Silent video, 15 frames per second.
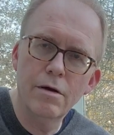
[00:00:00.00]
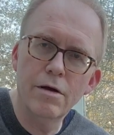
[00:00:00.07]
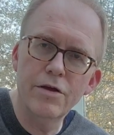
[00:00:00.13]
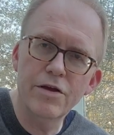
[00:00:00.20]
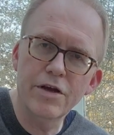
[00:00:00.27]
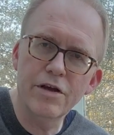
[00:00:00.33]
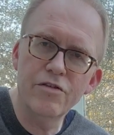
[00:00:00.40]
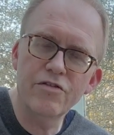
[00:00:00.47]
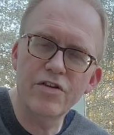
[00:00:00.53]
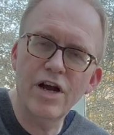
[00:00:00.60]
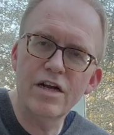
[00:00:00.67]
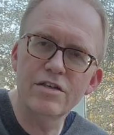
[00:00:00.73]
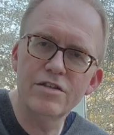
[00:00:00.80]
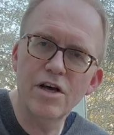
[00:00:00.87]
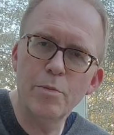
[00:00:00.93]
you can
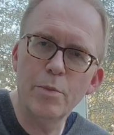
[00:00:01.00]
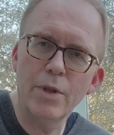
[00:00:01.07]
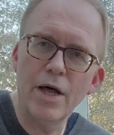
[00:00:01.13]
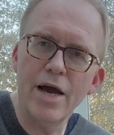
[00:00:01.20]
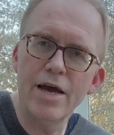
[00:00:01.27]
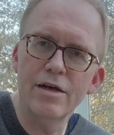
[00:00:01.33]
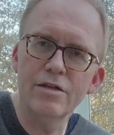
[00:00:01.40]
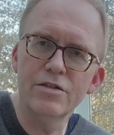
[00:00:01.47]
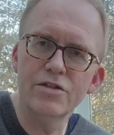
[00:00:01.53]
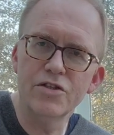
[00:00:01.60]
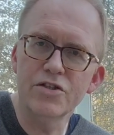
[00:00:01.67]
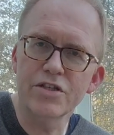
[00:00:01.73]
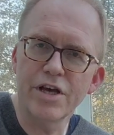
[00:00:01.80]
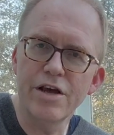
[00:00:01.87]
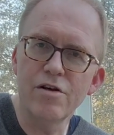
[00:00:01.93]
start to apply it to
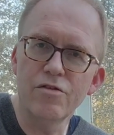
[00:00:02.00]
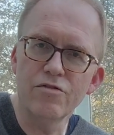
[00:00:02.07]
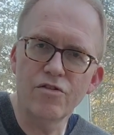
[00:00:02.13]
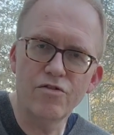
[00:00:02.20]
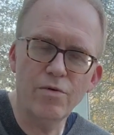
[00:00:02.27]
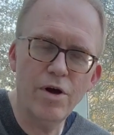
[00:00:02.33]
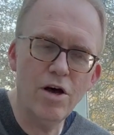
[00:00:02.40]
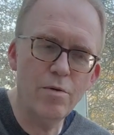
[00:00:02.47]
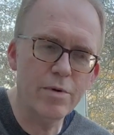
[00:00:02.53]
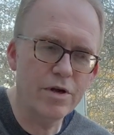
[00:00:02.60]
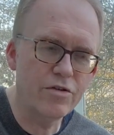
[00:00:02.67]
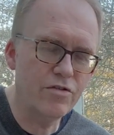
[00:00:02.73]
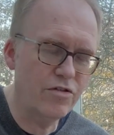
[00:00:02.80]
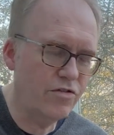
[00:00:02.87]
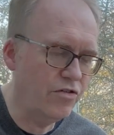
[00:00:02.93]
scales as well,
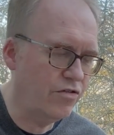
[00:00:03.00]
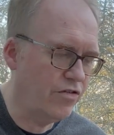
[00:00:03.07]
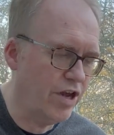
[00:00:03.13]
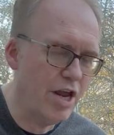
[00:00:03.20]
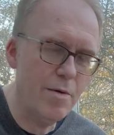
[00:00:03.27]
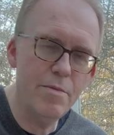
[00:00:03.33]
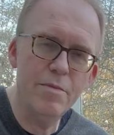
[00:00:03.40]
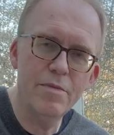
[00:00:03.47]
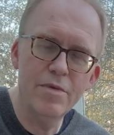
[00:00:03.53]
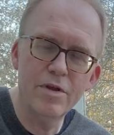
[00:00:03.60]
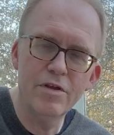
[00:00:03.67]
because it's the same